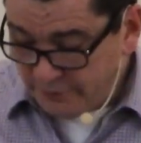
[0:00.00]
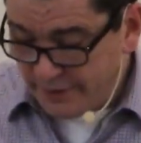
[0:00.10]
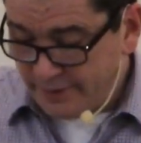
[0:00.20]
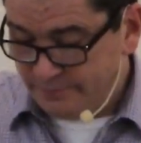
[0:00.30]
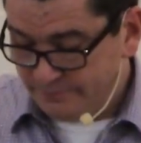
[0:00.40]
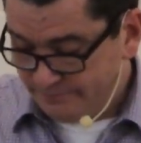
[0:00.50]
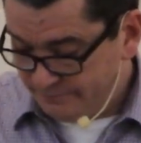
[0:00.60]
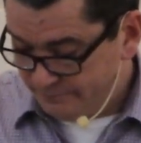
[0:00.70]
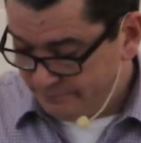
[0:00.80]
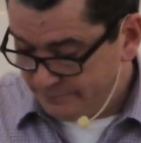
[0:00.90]
that
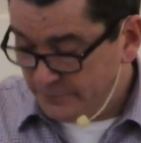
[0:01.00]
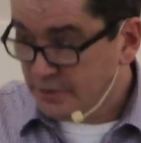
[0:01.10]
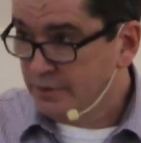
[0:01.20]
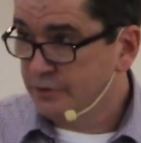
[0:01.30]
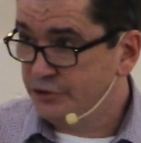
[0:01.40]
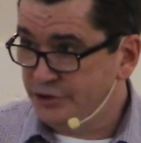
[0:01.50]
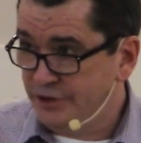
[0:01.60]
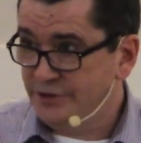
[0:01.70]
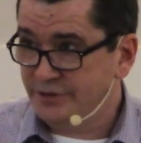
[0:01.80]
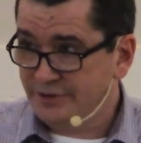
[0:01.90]
because
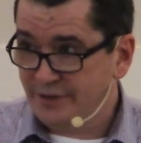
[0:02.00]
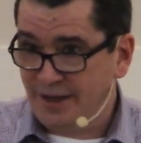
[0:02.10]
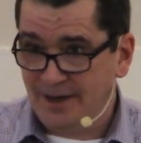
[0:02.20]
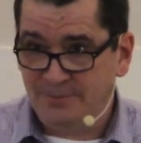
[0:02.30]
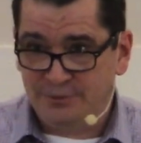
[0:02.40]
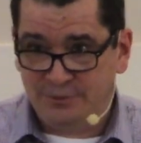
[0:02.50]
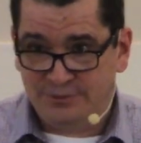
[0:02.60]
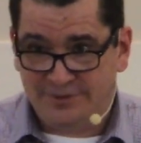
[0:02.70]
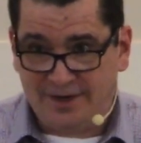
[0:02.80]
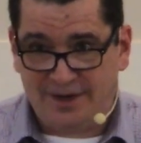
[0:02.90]
Jesus came to
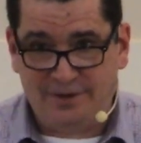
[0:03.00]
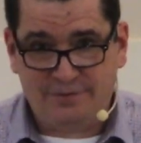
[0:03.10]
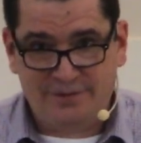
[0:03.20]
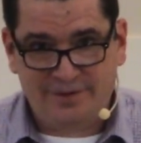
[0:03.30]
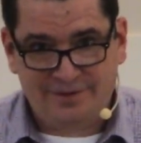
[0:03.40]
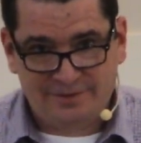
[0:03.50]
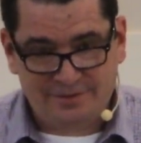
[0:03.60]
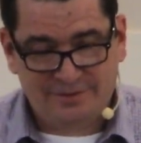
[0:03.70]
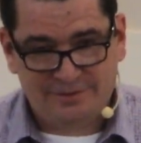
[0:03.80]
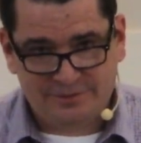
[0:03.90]
save
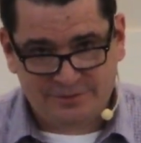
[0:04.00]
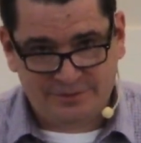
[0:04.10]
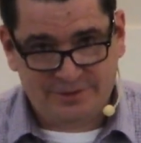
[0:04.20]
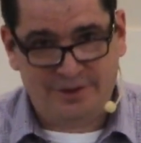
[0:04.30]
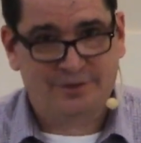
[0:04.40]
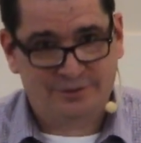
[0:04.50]
sinners.